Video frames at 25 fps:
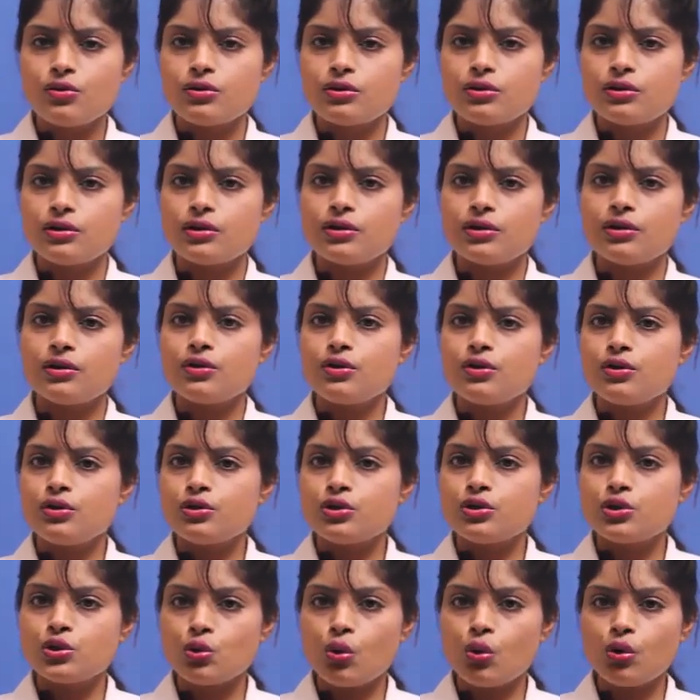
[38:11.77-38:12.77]
the
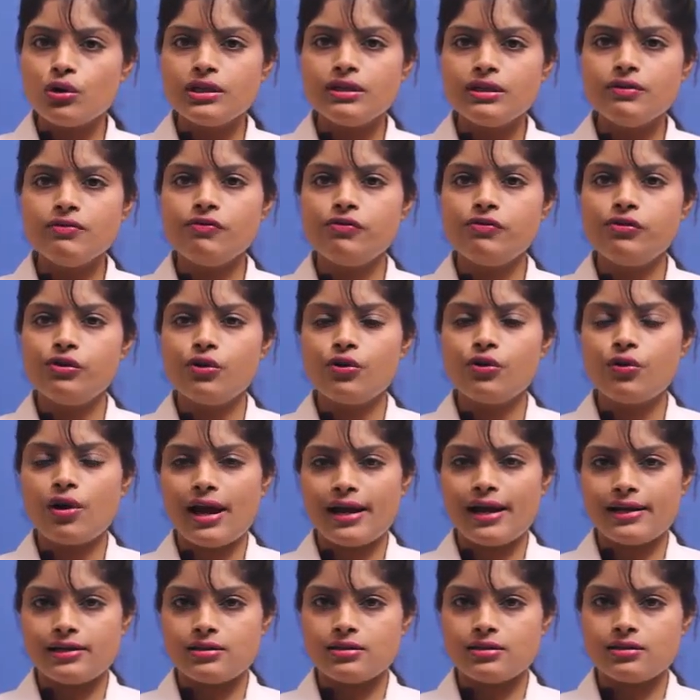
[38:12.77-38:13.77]
sodium
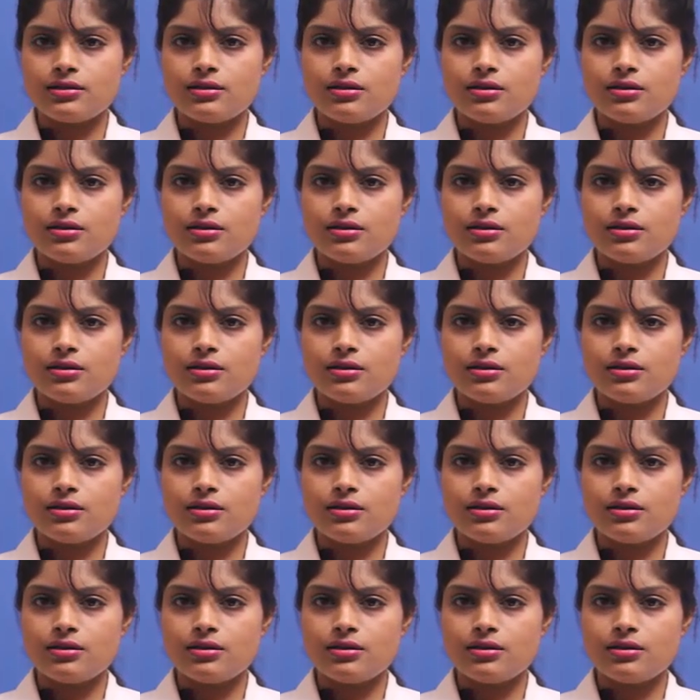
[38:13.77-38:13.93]
fluoride